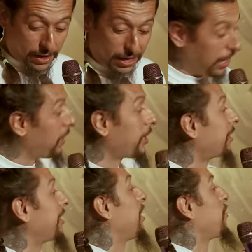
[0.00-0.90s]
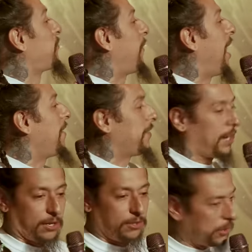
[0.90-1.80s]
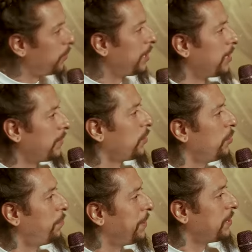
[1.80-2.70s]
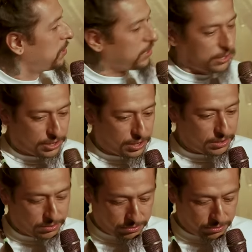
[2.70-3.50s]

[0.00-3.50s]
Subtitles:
And I look at the other 5 and I go, do any of you pieces of shit